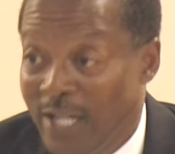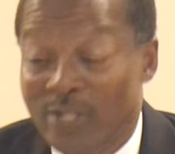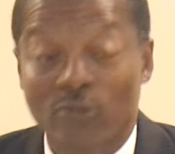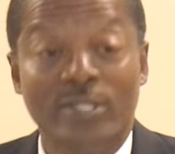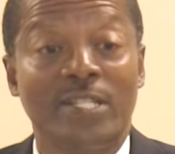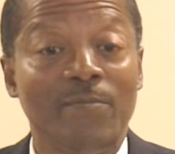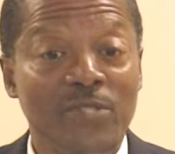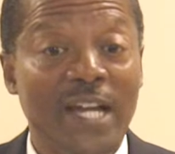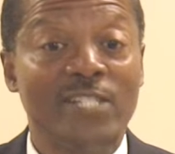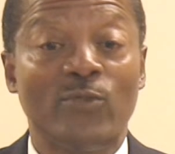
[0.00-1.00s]
So
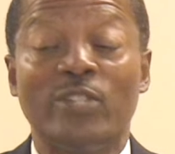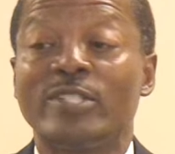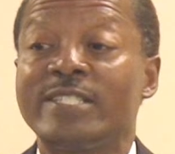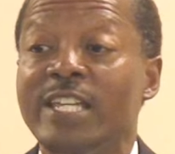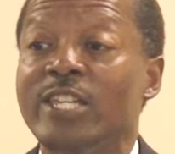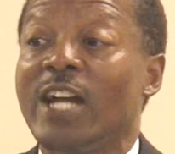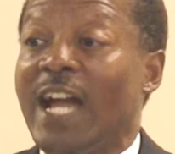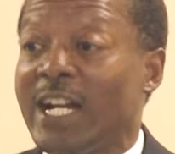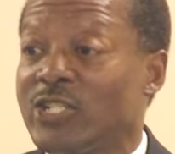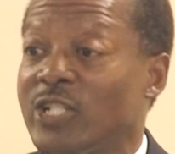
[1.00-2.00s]
sometimes when you see your
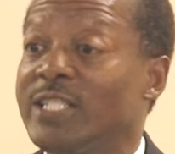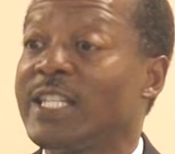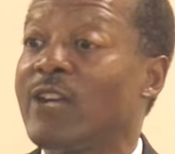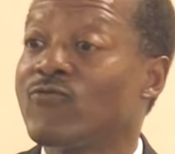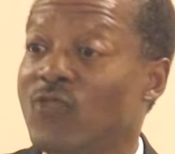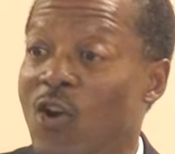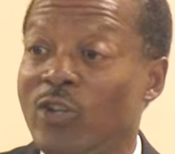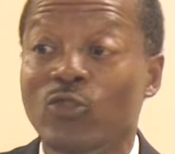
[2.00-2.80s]
actions are wrong,